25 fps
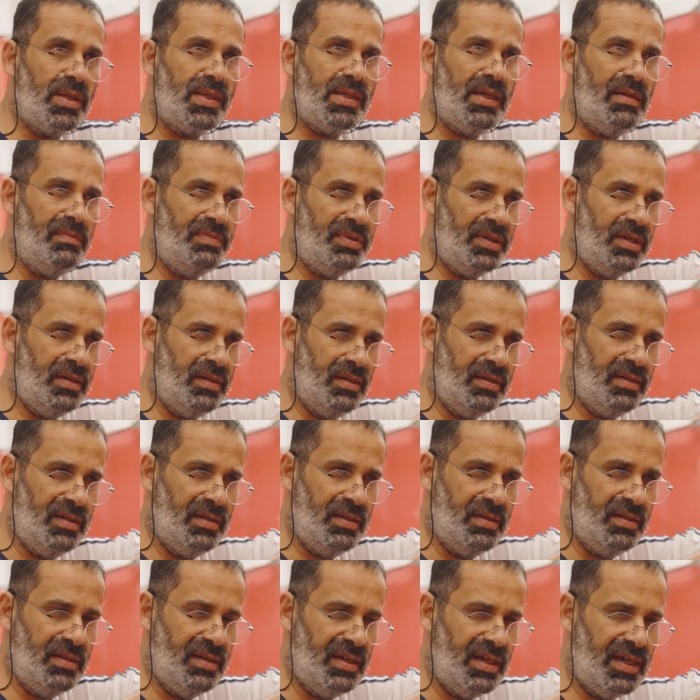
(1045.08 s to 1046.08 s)
example,
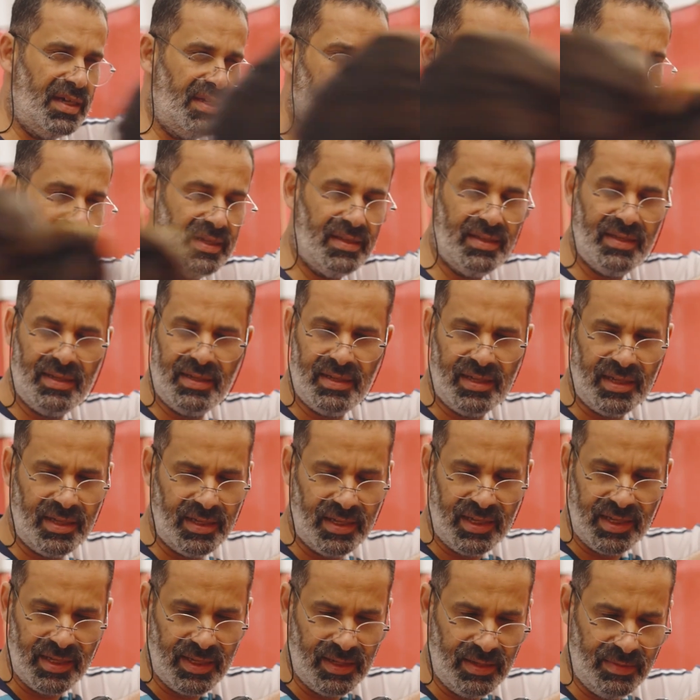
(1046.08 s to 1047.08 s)

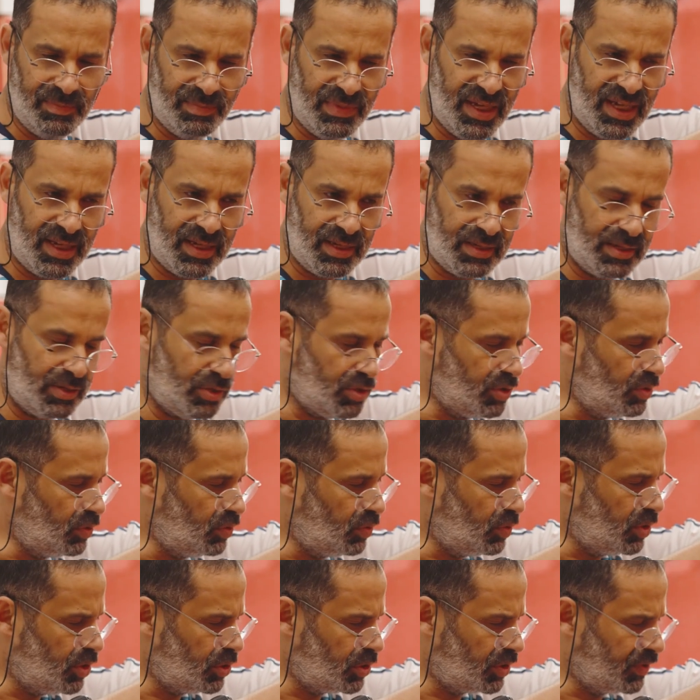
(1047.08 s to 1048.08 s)
I make it
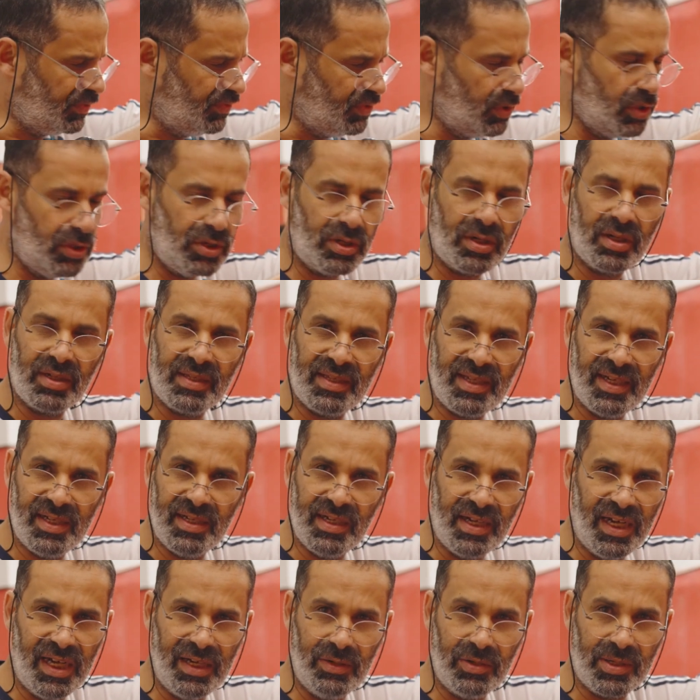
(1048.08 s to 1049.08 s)
work for
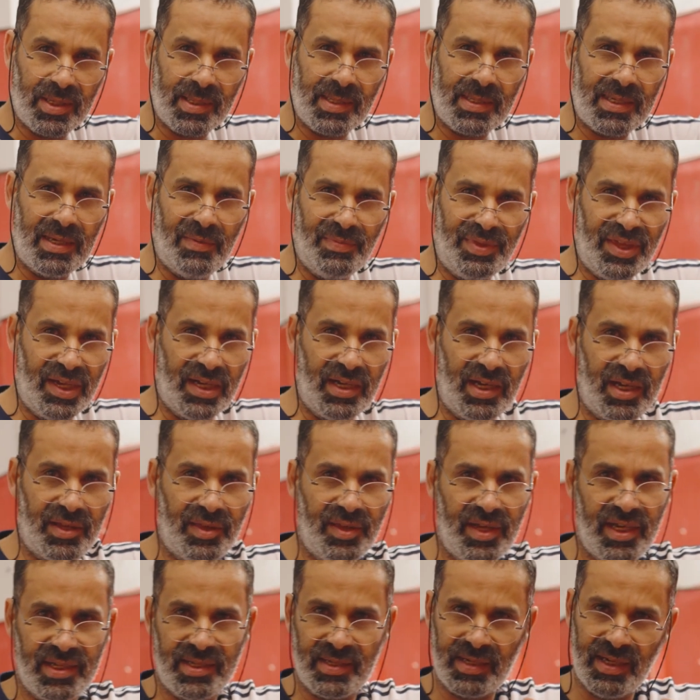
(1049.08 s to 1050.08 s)
10 hours, something like
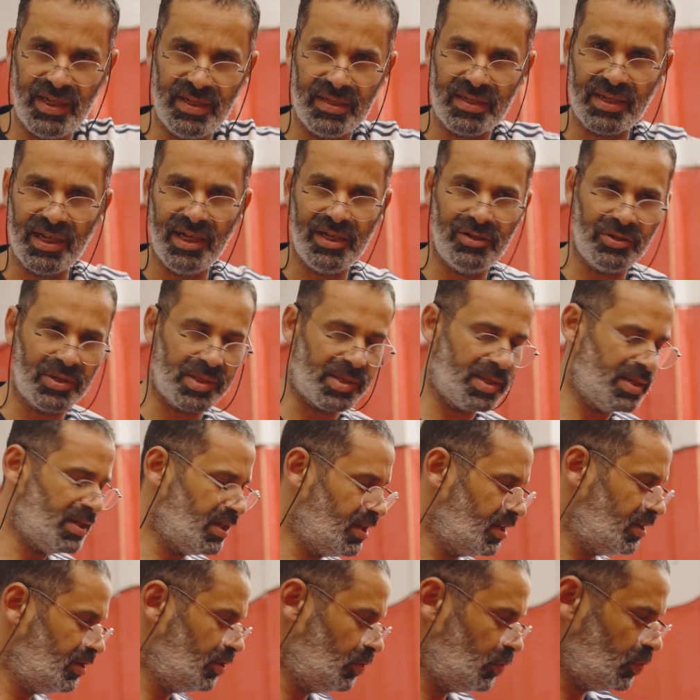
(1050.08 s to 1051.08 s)
that, 8 hours,
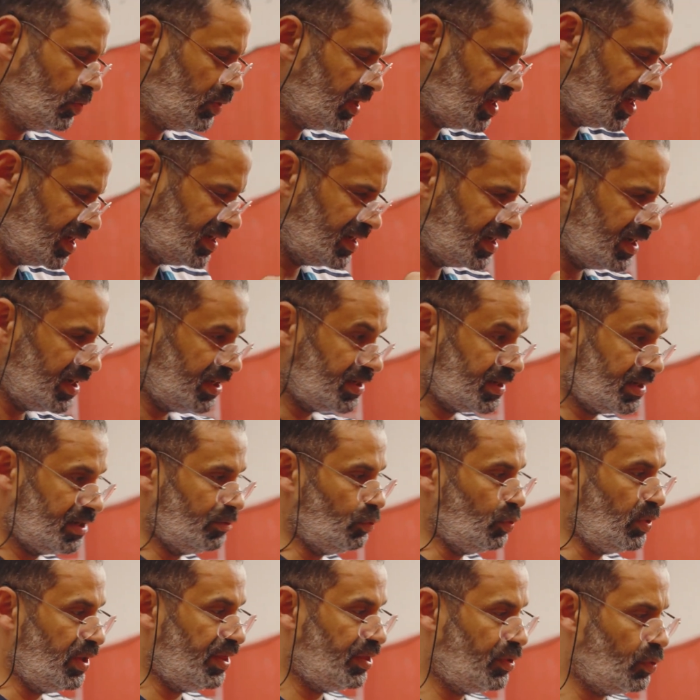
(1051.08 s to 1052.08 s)
we can get
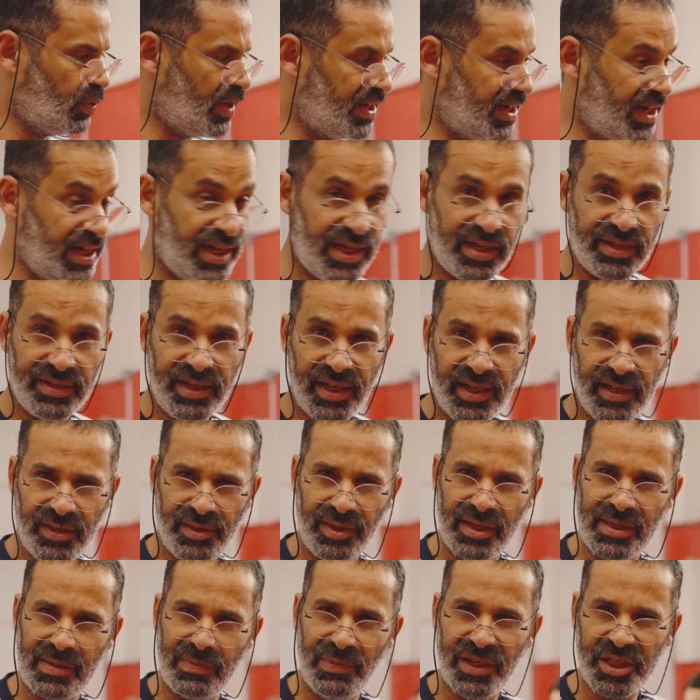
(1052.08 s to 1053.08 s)
with one head.
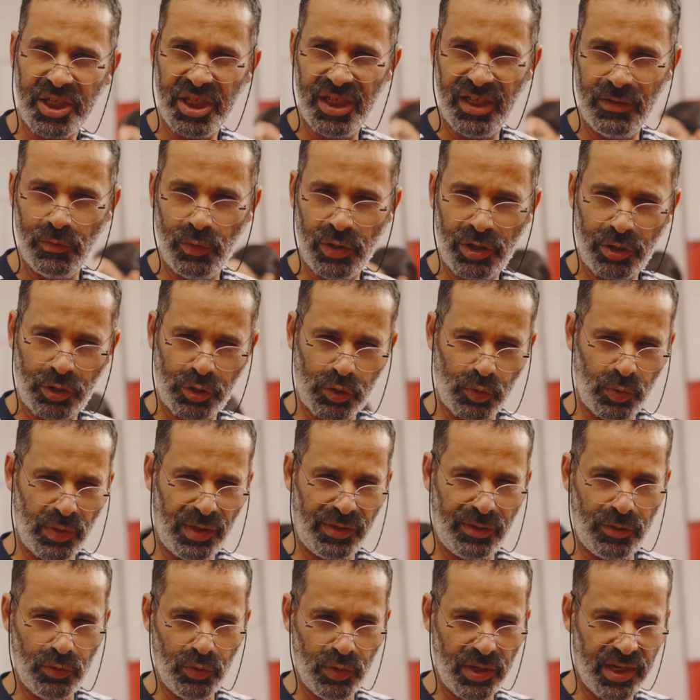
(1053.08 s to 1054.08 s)
This machine works with
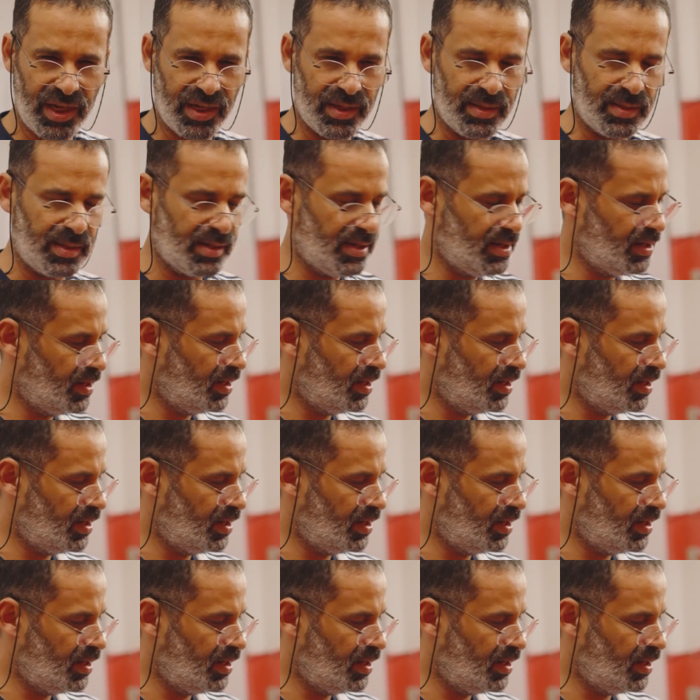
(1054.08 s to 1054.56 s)
two heads.